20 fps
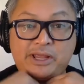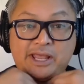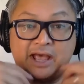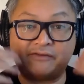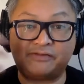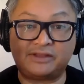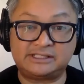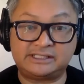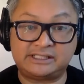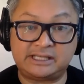
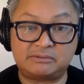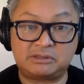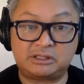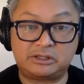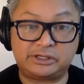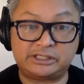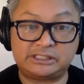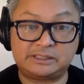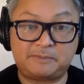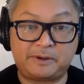have the
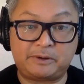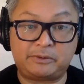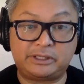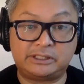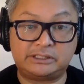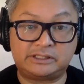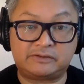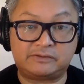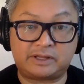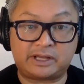similar
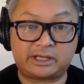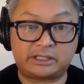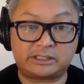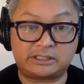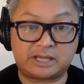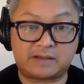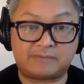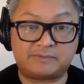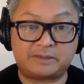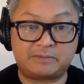experience of like
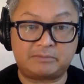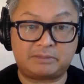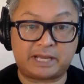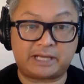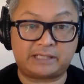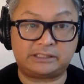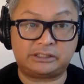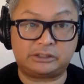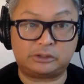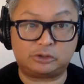adopting
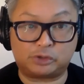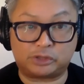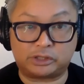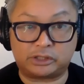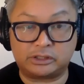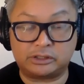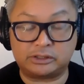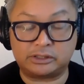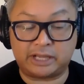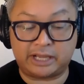black
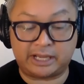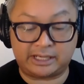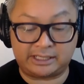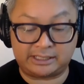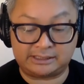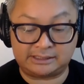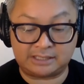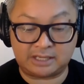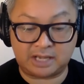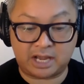children and
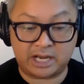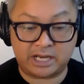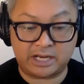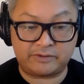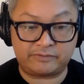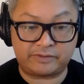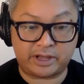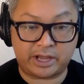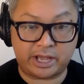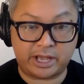it's kind
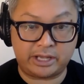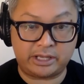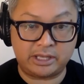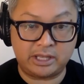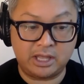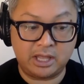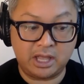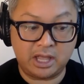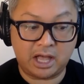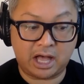of like
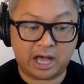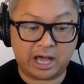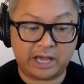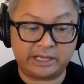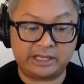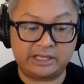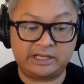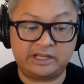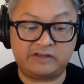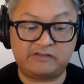i
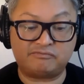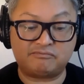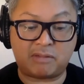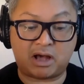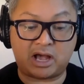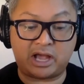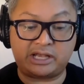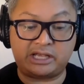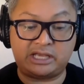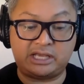can give
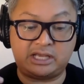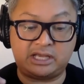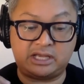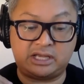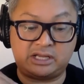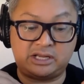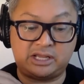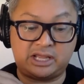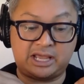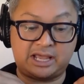my
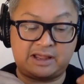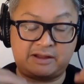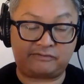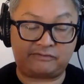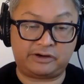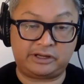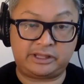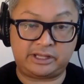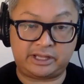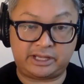kid
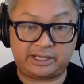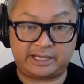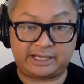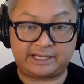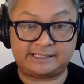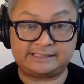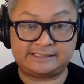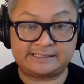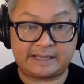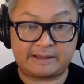everything
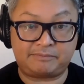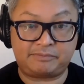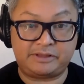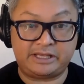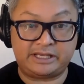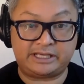except the